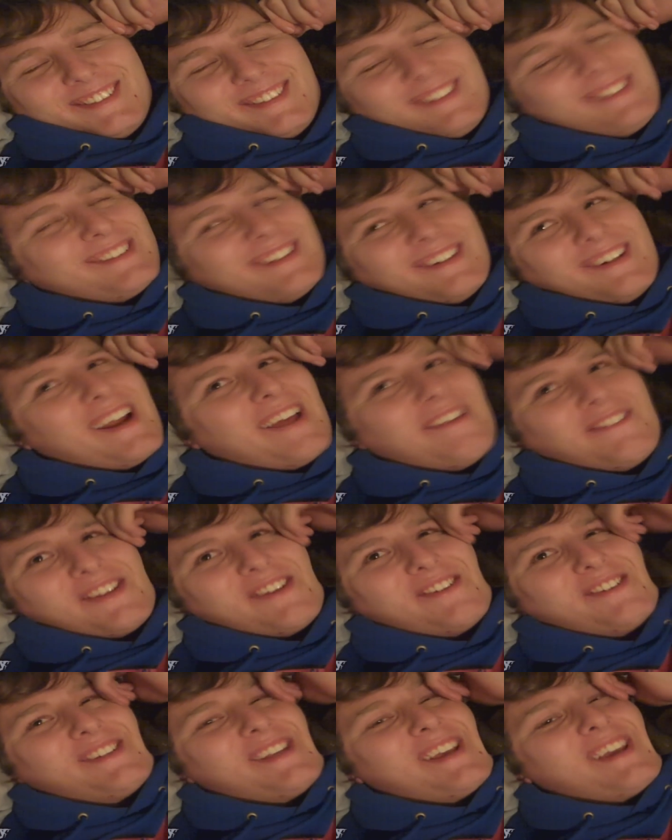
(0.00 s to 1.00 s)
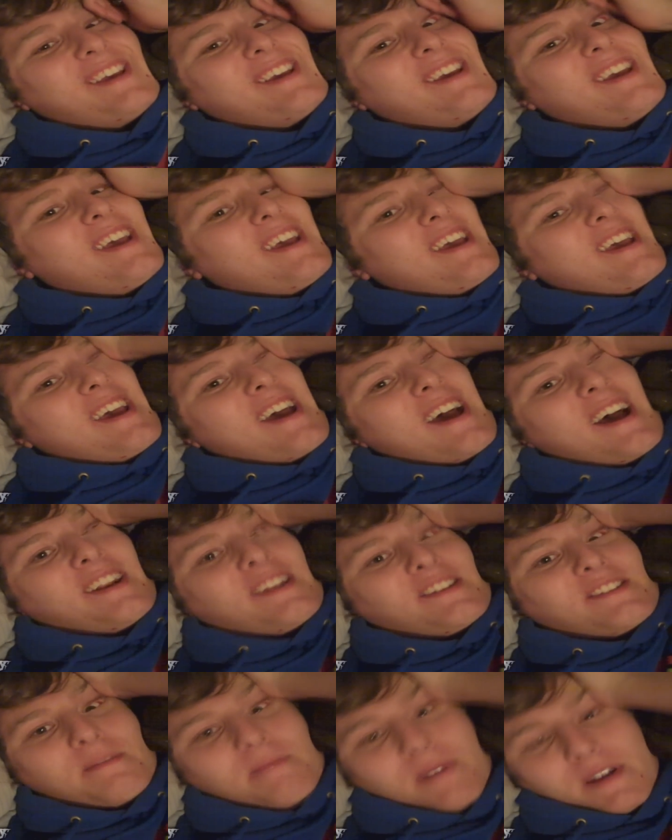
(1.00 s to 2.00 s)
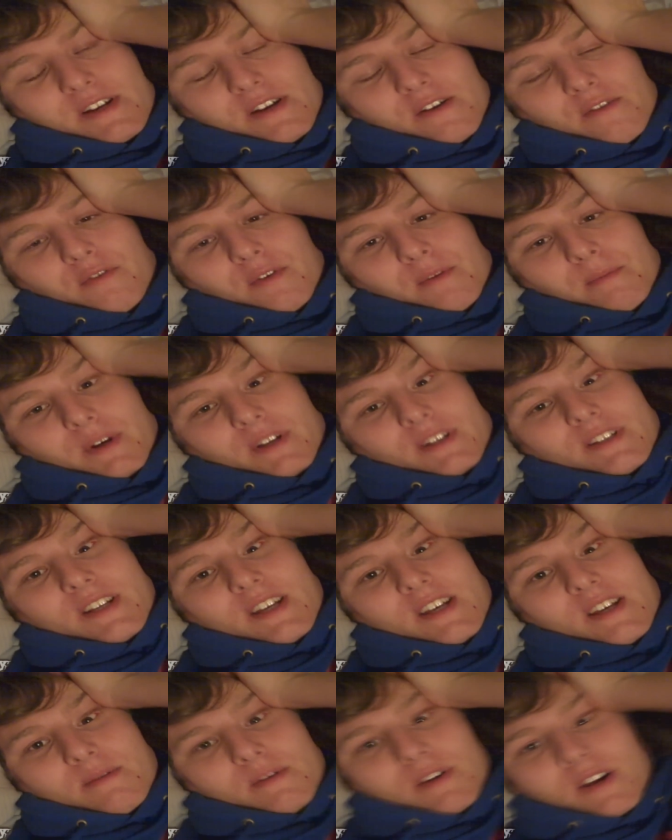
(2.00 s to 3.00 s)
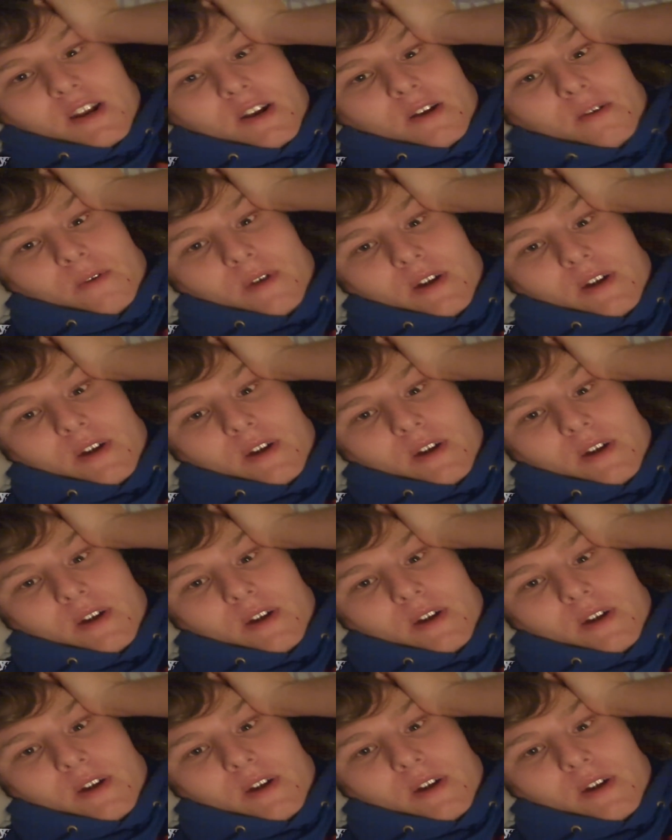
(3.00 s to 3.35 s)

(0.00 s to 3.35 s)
Sorry, every time I say it. I just imagine a football team. I don't know